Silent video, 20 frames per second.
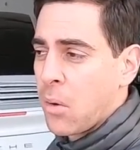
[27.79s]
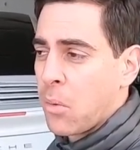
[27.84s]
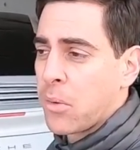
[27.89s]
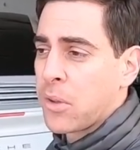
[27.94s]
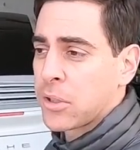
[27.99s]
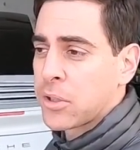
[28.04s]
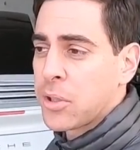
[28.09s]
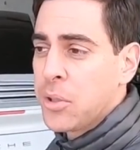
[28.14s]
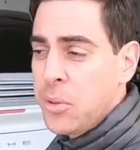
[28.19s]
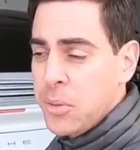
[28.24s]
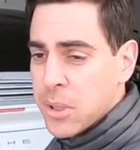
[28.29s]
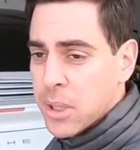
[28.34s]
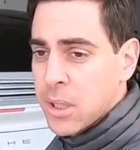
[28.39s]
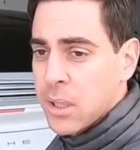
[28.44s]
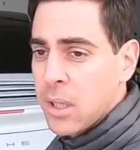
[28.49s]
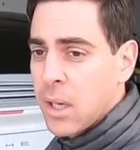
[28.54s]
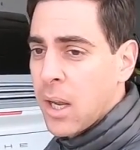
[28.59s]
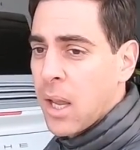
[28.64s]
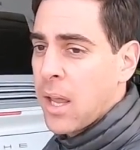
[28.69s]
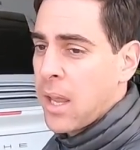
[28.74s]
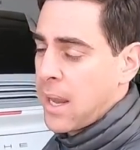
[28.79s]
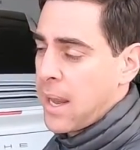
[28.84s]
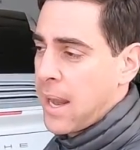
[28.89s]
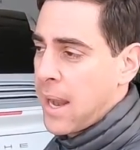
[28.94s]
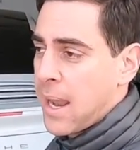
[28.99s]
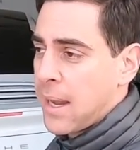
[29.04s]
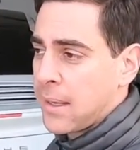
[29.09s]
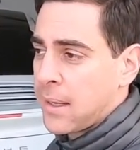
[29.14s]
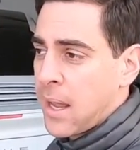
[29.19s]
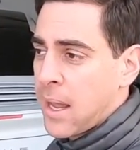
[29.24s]
a tuner,
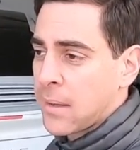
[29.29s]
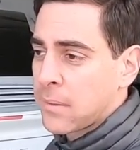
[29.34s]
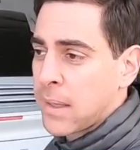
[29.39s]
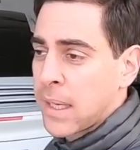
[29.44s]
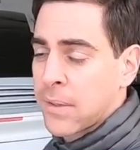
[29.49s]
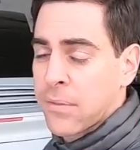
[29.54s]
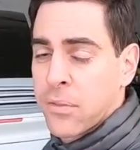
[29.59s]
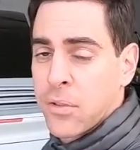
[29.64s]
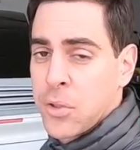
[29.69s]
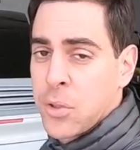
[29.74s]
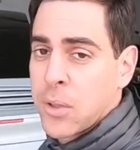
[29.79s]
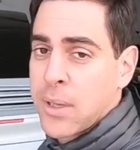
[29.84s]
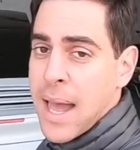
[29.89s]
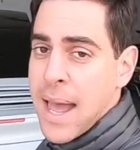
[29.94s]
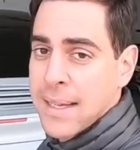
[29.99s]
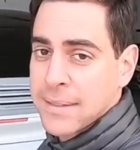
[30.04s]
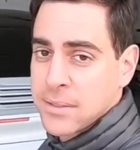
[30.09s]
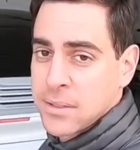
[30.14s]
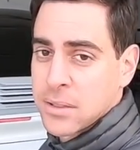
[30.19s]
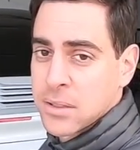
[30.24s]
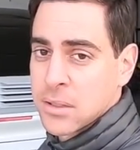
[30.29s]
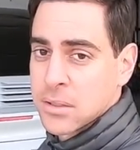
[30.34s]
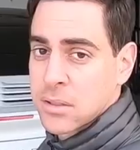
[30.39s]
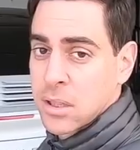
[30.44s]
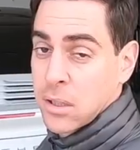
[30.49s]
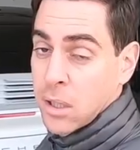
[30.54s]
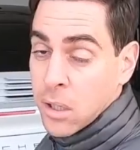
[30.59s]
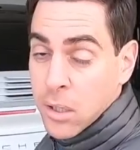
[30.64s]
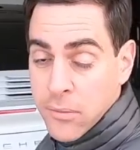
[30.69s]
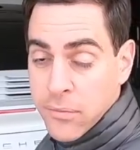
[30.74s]
and I'd like for you guys to
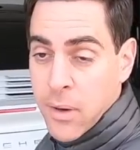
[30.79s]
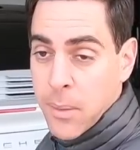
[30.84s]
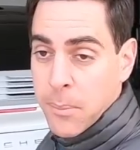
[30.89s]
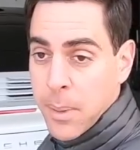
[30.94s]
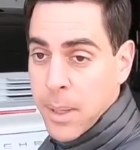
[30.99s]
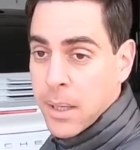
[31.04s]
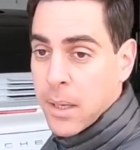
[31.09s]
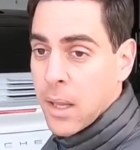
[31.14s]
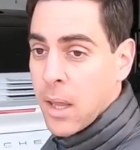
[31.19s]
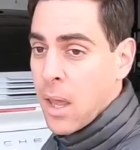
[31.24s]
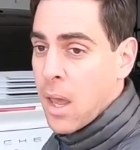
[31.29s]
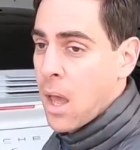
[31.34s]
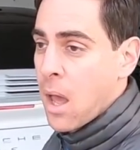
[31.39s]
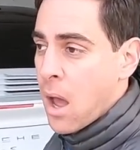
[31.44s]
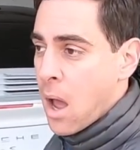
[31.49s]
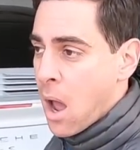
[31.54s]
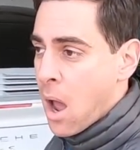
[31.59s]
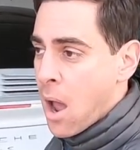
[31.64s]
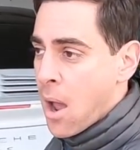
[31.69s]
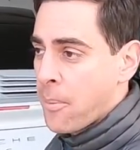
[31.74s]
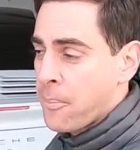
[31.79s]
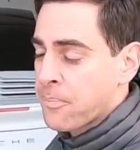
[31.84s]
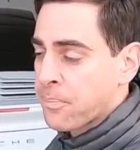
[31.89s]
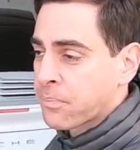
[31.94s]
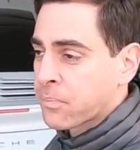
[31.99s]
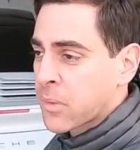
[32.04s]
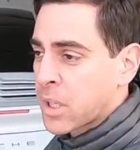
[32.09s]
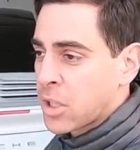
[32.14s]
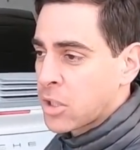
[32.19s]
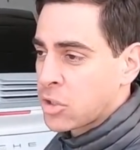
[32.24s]
learn from it.
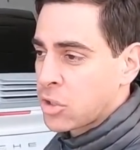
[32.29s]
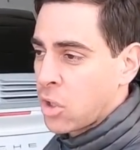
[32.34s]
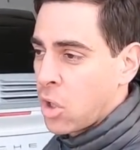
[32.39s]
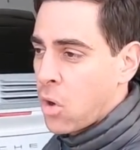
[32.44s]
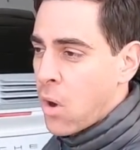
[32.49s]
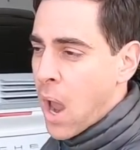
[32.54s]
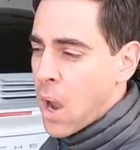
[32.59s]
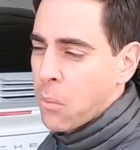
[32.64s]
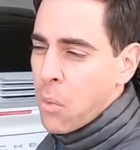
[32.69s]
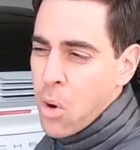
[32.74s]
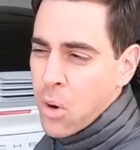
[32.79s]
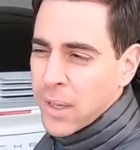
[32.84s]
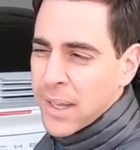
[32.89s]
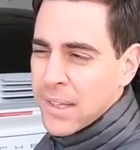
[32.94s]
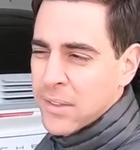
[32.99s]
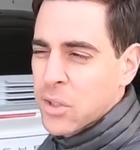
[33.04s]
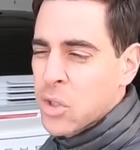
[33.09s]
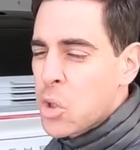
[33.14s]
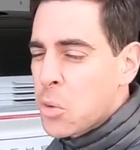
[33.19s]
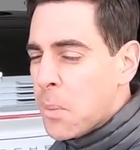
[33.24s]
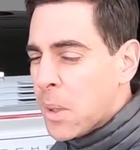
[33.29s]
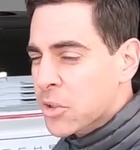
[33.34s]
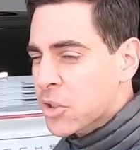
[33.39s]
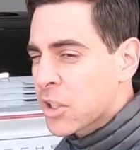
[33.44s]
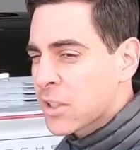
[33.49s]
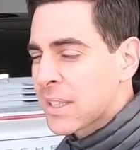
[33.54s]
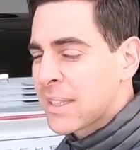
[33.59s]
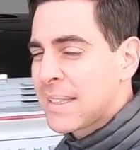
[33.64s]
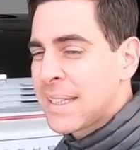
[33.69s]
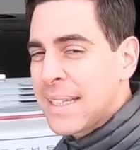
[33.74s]
So I won't get too much
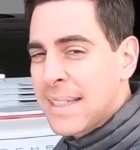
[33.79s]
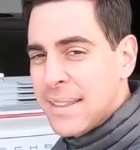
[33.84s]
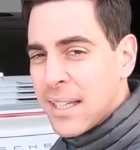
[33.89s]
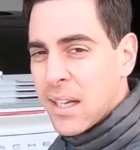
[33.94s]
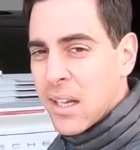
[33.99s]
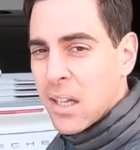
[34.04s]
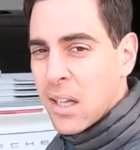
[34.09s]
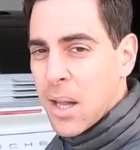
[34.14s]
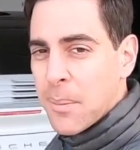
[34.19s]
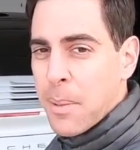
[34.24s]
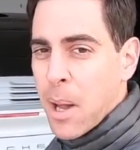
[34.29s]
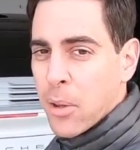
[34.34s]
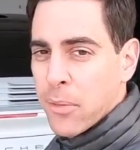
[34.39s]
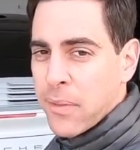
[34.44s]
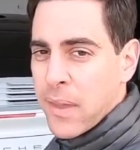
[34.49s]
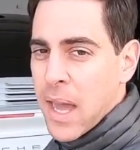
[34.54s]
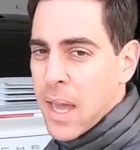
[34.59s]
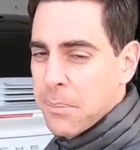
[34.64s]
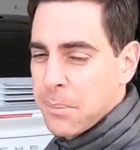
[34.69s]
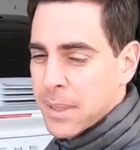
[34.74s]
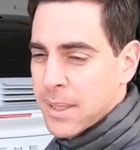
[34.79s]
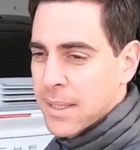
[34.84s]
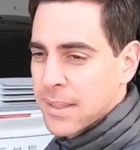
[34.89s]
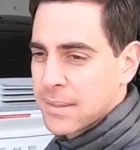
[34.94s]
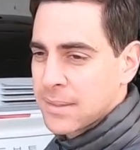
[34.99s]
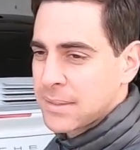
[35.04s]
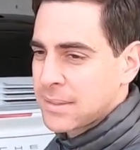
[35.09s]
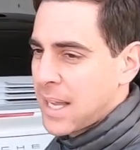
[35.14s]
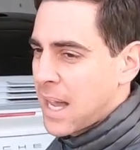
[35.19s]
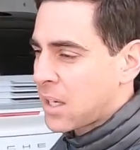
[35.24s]
into detail about that
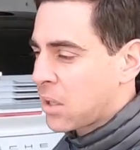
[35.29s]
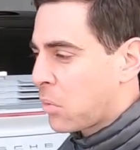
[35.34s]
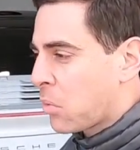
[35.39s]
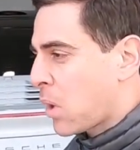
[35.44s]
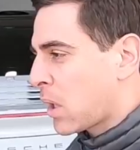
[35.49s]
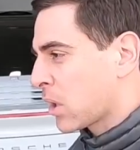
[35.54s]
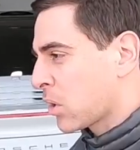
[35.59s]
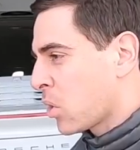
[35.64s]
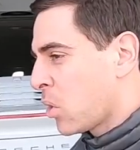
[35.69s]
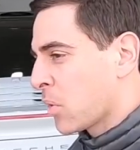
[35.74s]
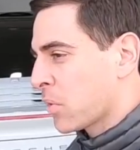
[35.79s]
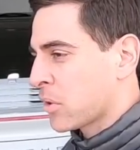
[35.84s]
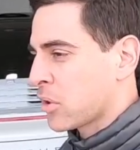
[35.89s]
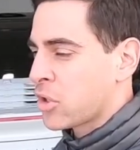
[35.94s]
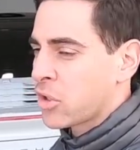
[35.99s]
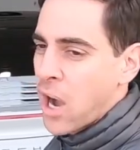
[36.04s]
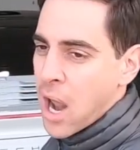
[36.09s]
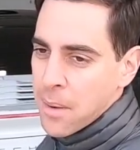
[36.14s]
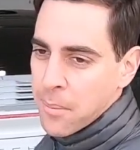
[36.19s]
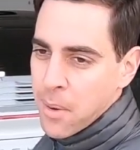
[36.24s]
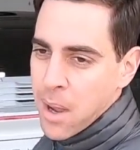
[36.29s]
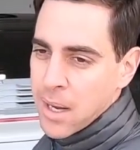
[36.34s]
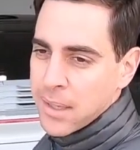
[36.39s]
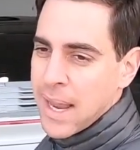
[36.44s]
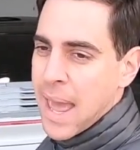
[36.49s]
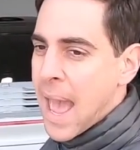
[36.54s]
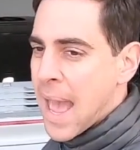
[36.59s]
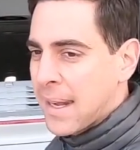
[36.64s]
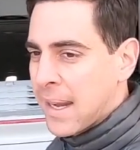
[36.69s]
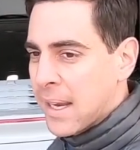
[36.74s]
because I don't want to go into drama
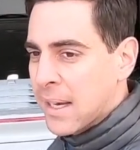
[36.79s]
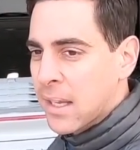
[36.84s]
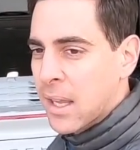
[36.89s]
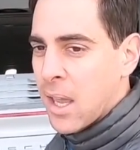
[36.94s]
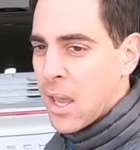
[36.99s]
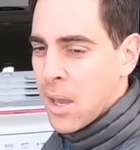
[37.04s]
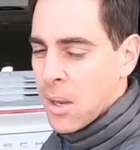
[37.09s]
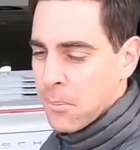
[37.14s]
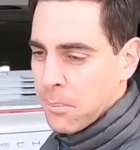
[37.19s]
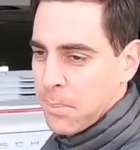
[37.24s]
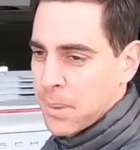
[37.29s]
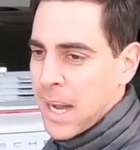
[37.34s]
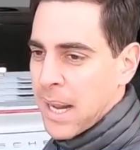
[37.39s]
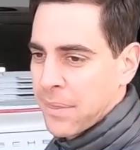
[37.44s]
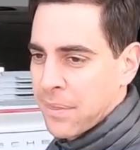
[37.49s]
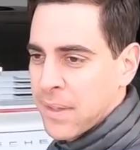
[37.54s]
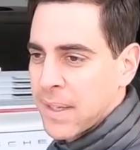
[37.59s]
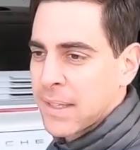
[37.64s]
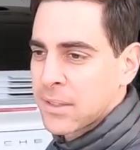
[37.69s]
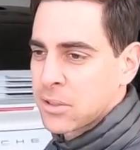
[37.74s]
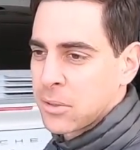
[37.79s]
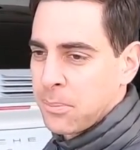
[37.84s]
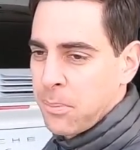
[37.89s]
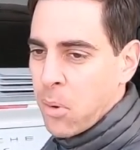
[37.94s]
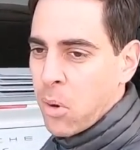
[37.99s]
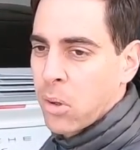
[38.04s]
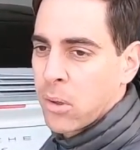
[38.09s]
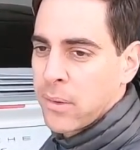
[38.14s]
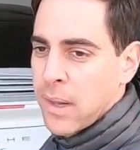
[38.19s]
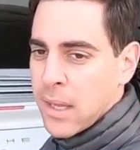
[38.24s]
and the headache, but I think it's
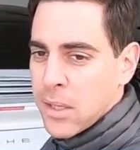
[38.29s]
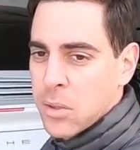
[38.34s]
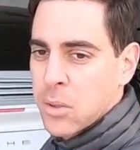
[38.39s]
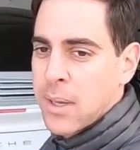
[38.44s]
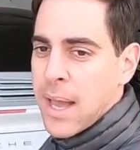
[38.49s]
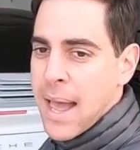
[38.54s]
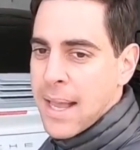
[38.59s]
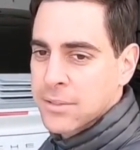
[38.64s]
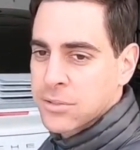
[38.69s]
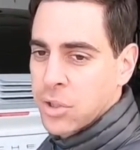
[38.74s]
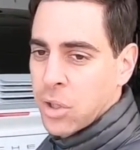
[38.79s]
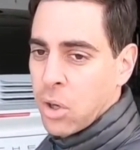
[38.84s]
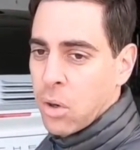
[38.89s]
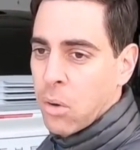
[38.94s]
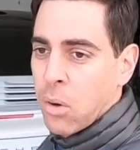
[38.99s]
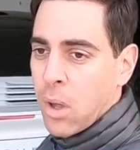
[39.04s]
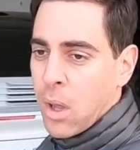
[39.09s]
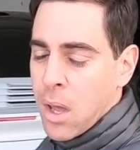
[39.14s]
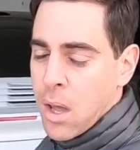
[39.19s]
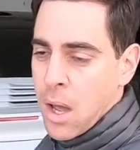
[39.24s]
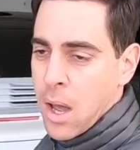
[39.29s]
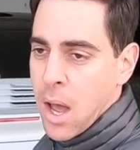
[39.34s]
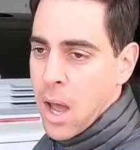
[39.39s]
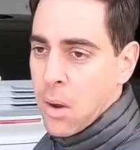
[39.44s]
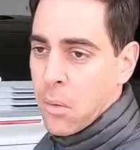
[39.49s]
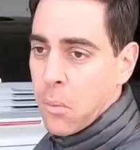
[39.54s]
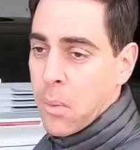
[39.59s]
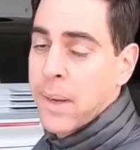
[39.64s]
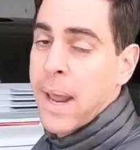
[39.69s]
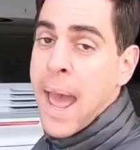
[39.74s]
important that you guys know
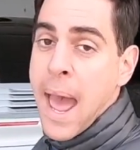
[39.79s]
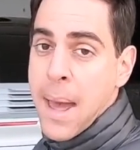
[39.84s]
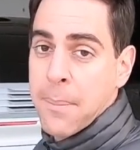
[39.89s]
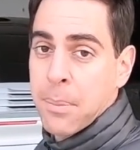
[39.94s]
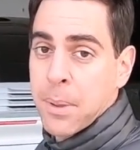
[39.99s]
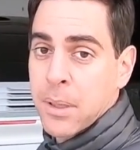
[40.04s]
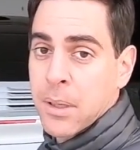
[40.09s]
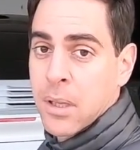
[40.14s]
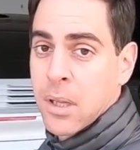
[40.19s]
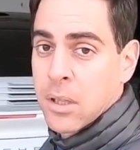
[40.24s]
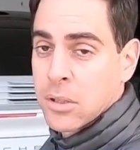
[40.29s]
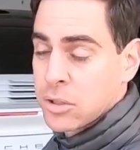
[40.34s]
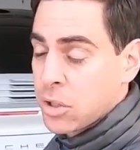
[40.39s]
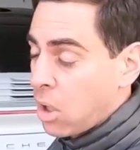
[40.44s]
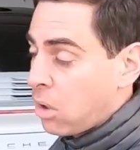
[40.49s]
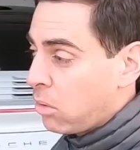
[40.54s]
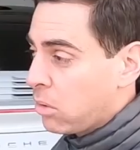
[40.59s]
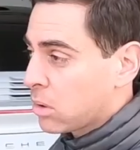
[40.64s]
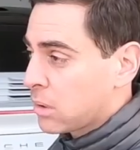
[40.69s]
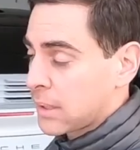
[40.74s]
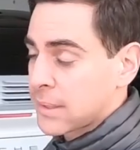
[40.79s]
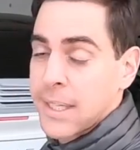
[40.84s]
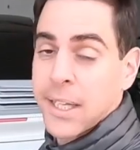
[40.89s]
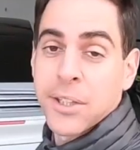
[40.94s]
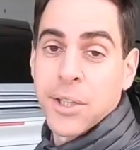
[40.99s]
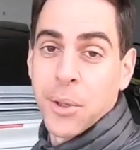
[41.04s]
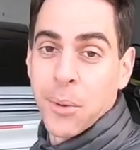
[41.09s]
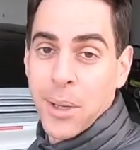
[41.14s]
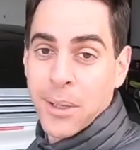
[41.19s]
what happened. So let's get to